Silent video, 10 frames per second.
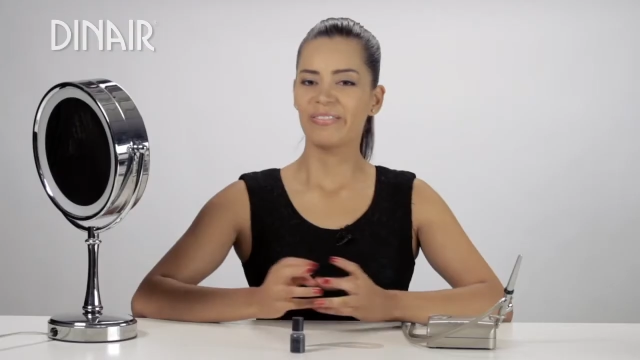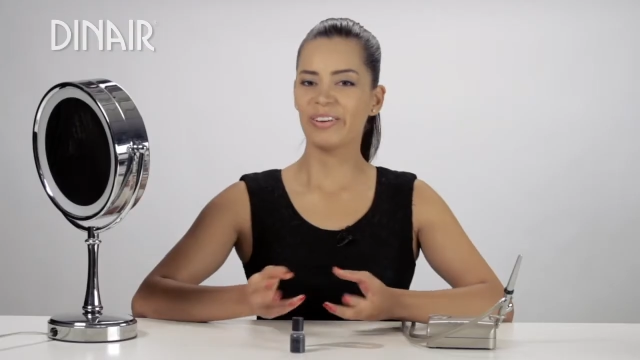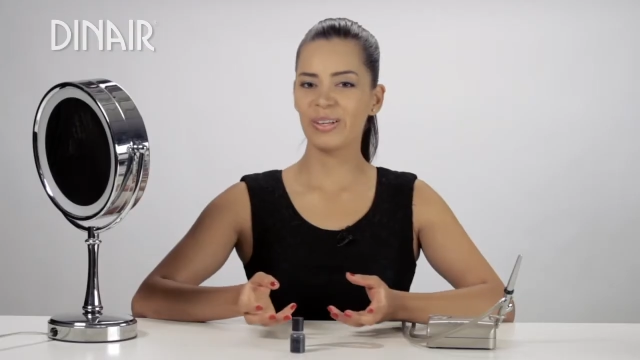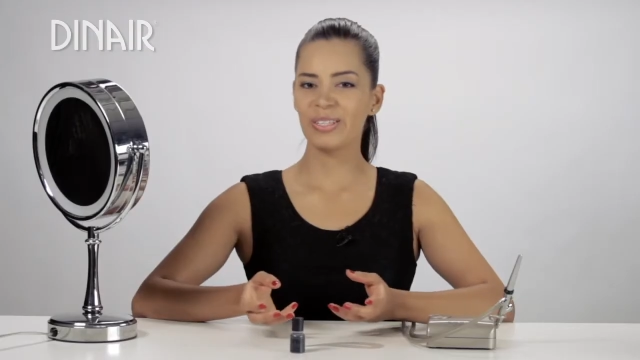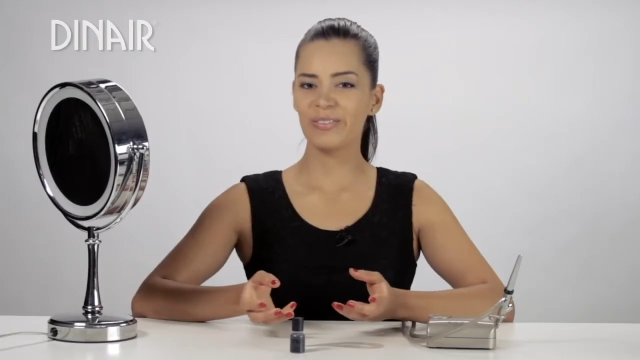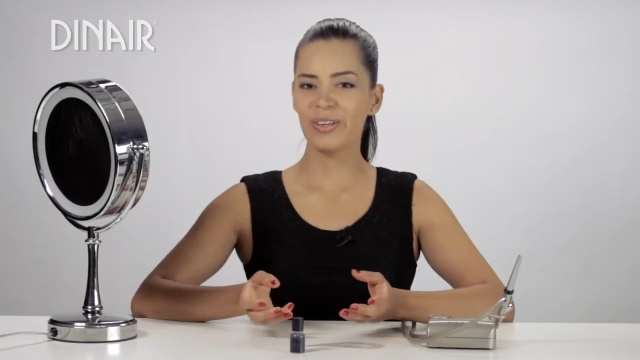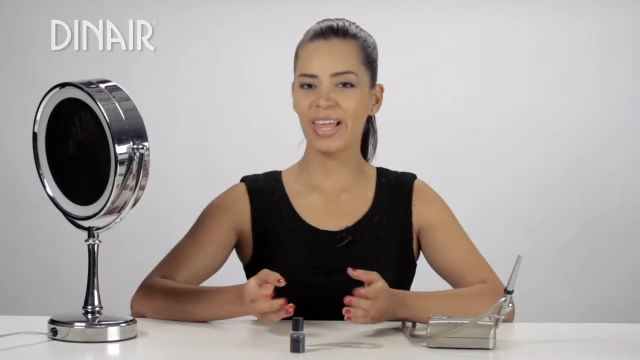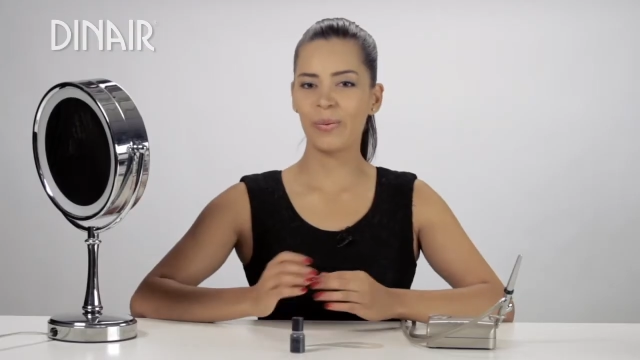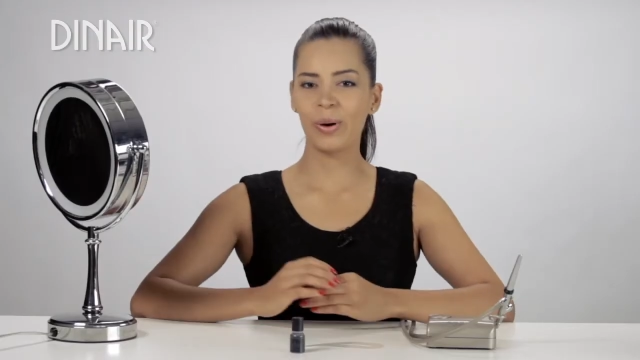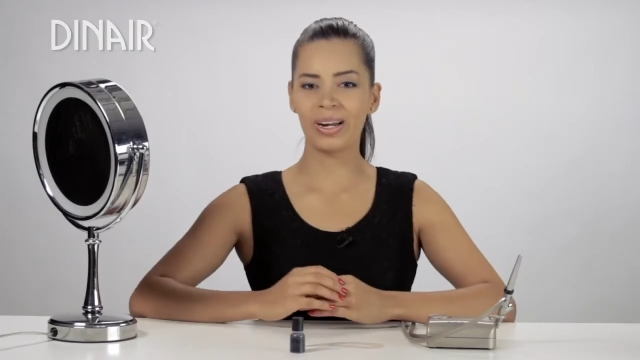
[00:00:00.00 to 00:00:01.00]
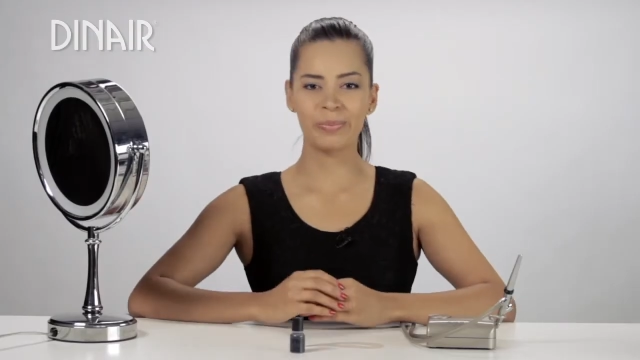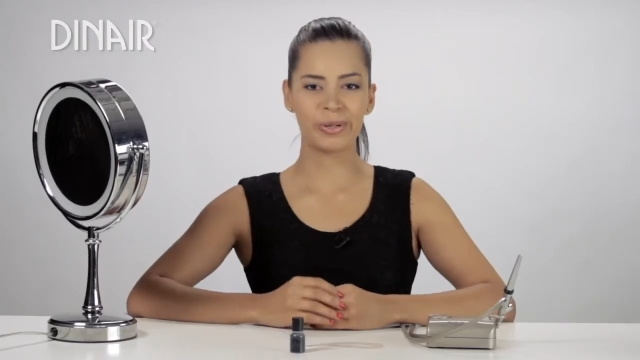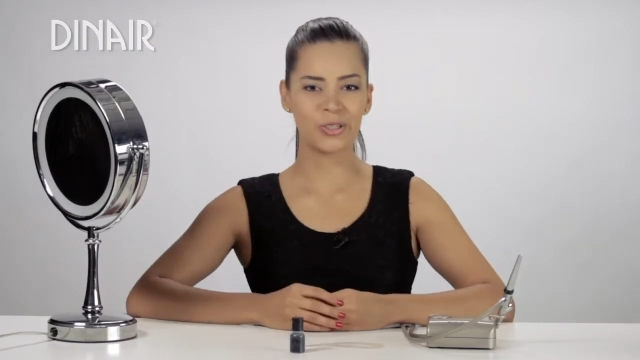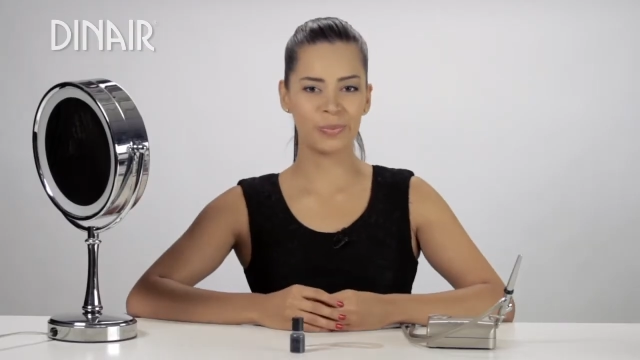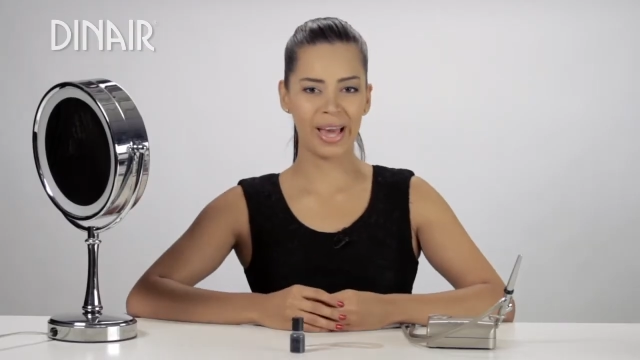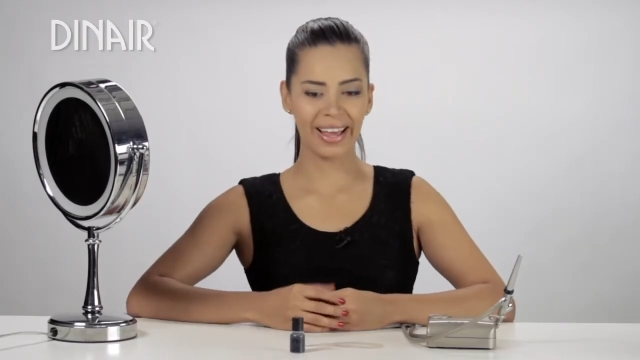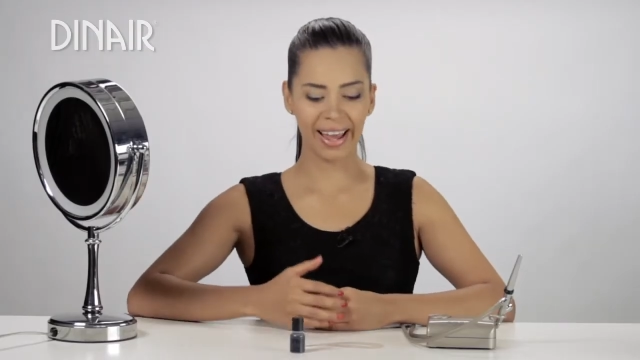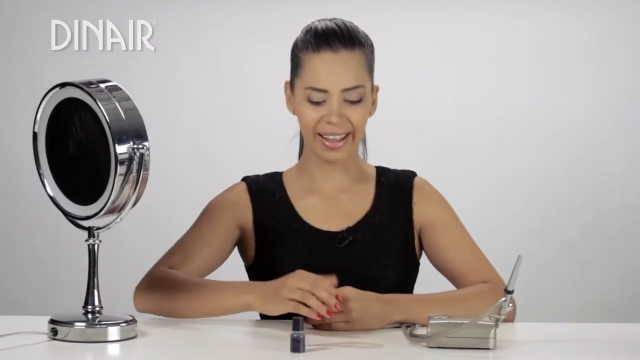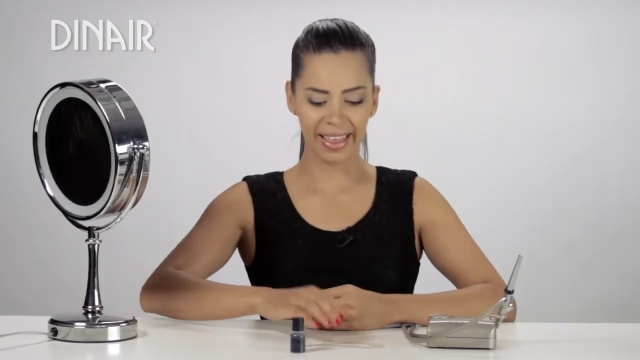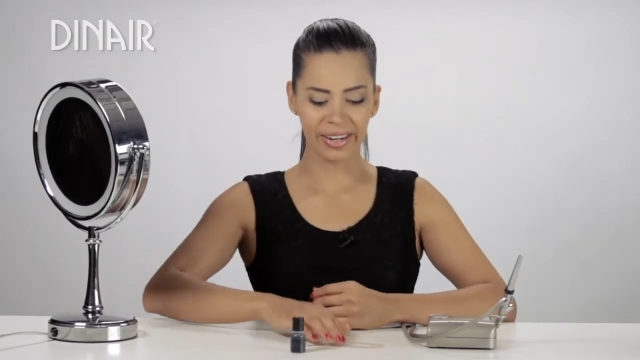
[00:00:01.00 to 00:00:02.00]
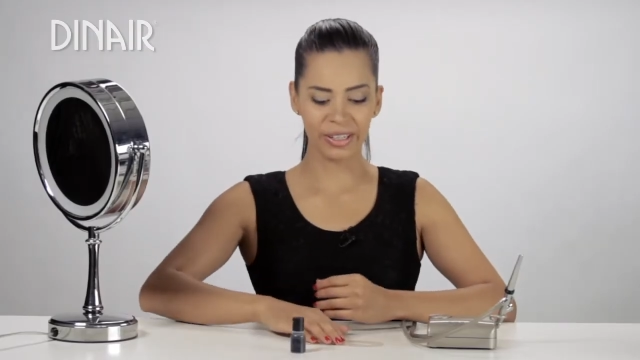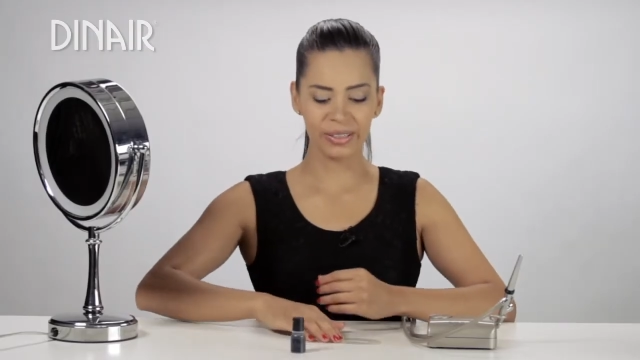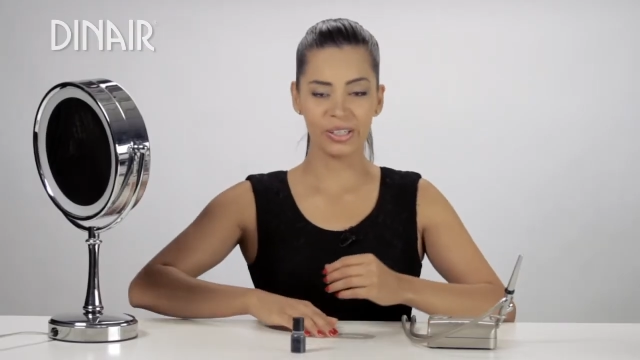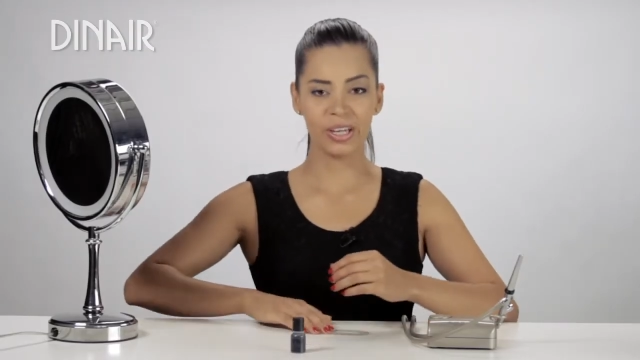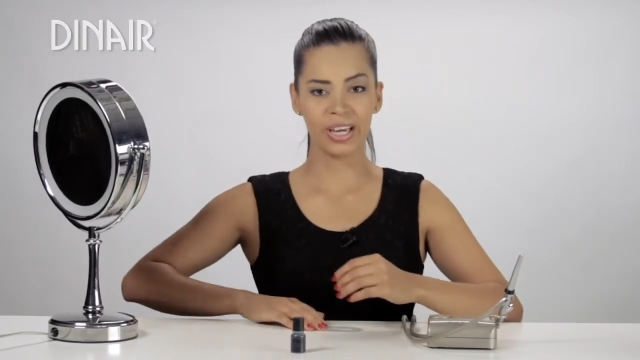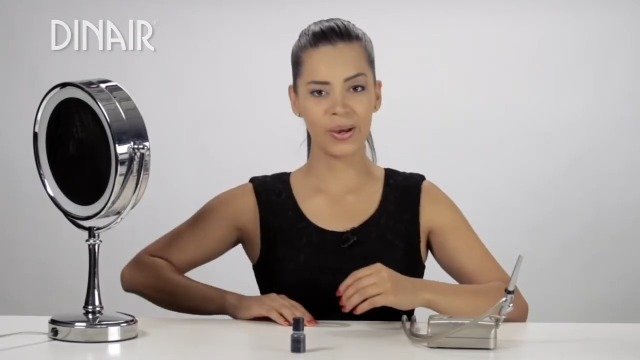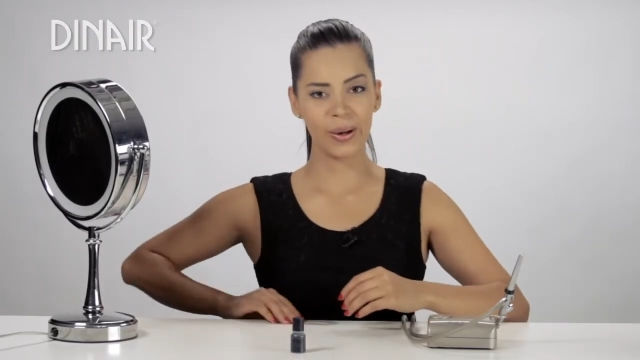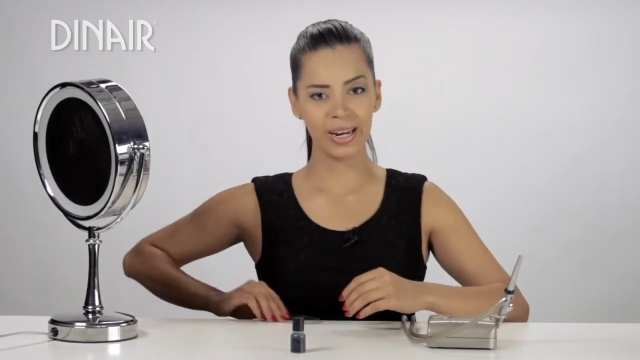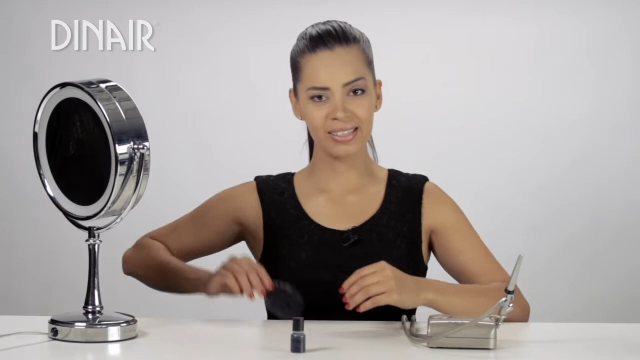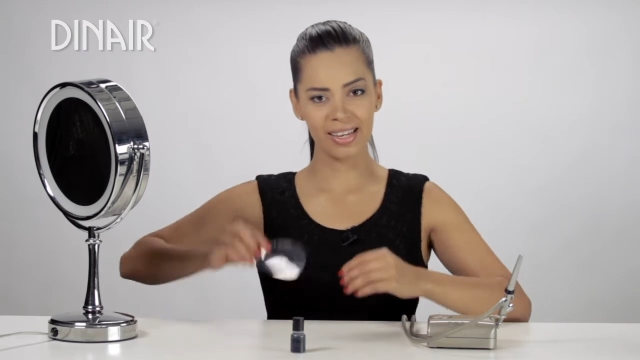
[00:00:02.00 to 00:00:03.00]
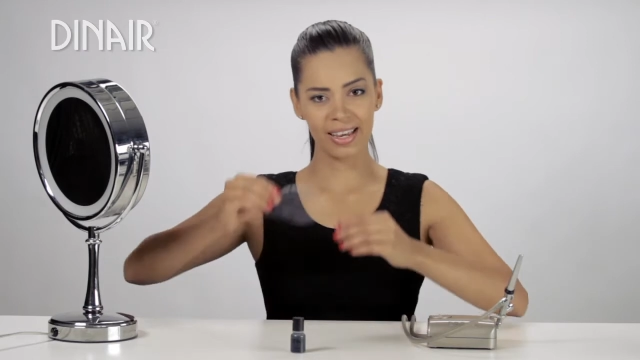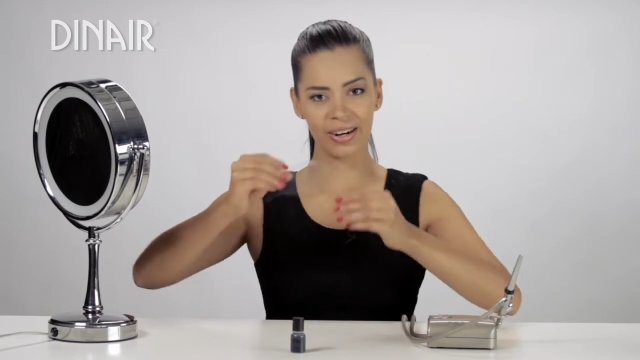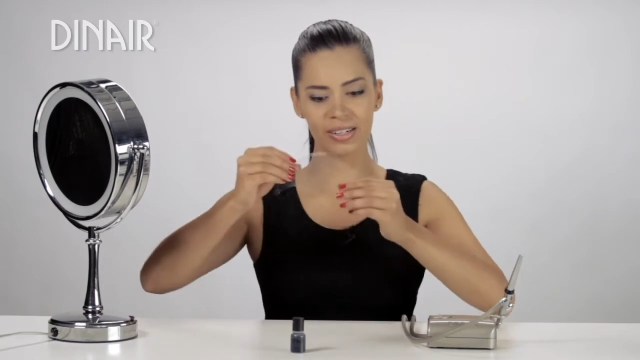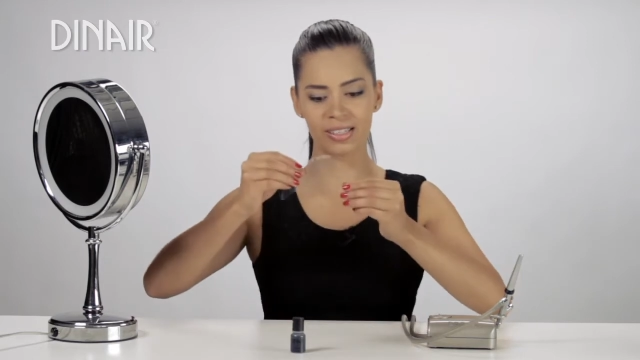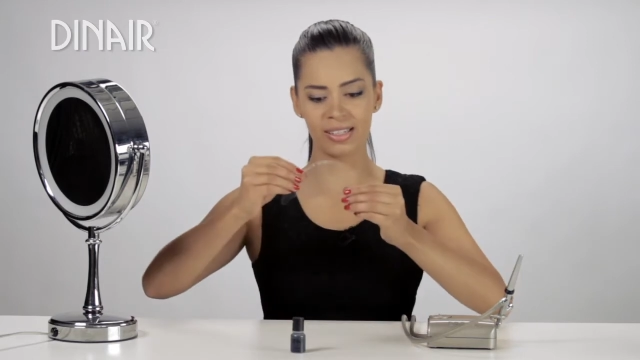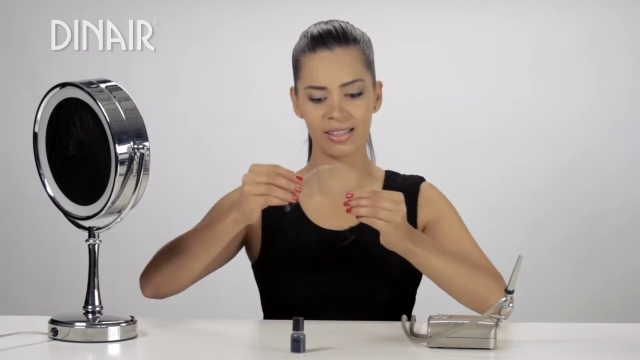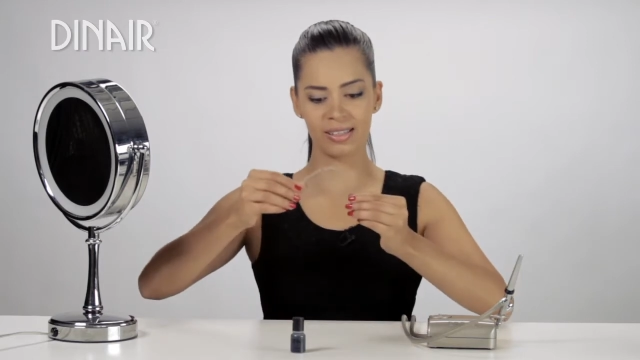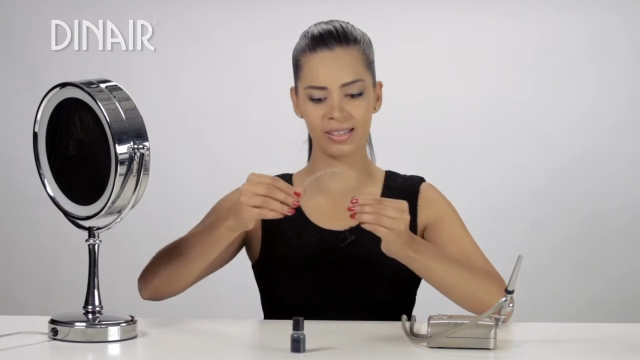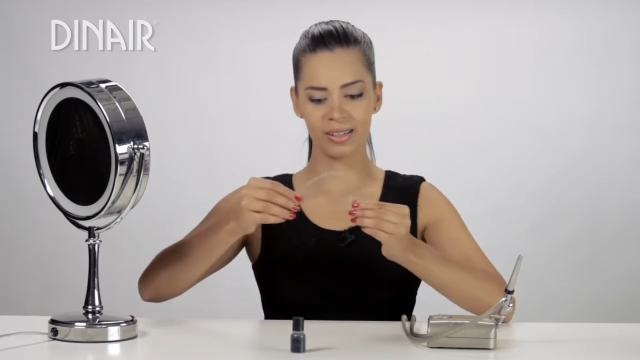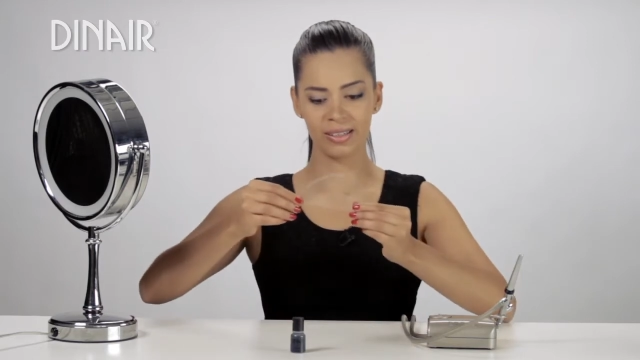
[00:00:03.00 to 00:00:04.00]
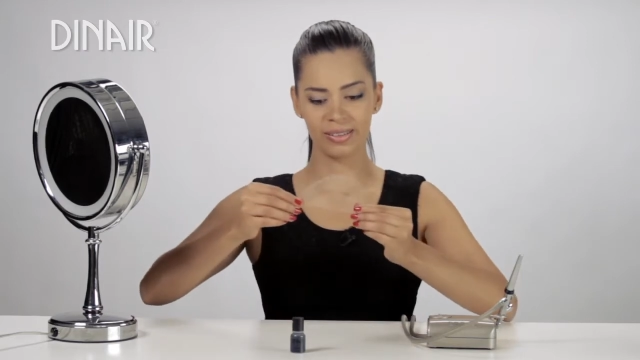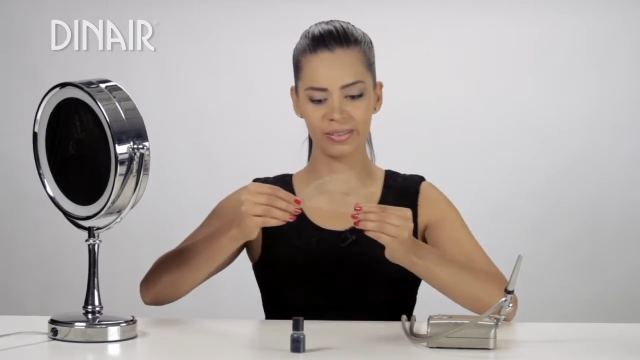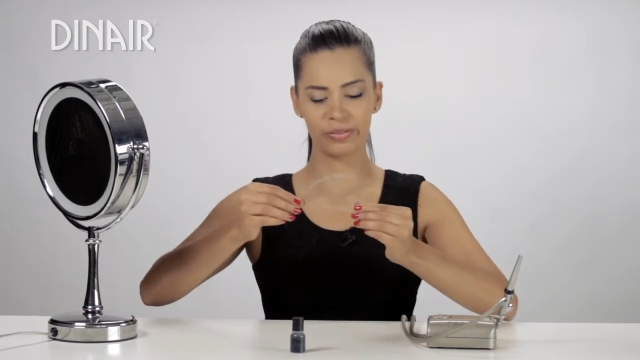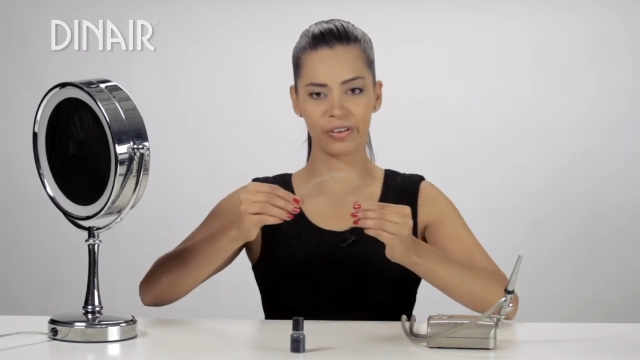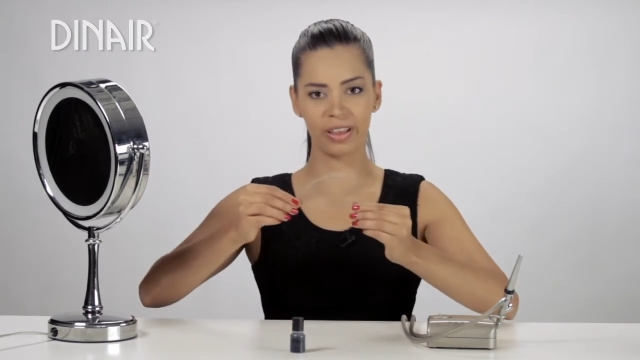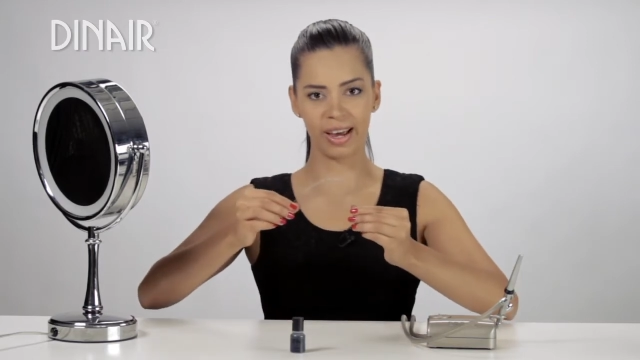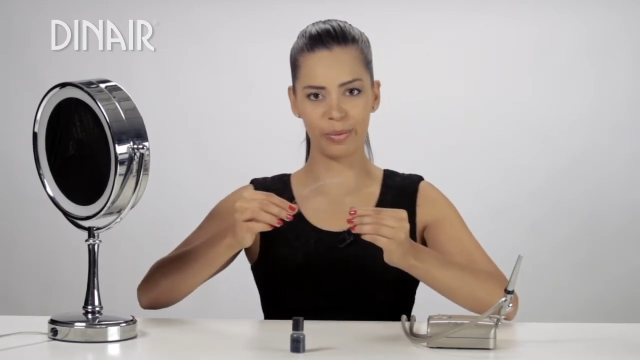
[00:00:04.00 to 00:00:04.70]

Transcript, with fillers: For those of you that want a more dramatic eyeliner, you can go ahead and take your stencil for the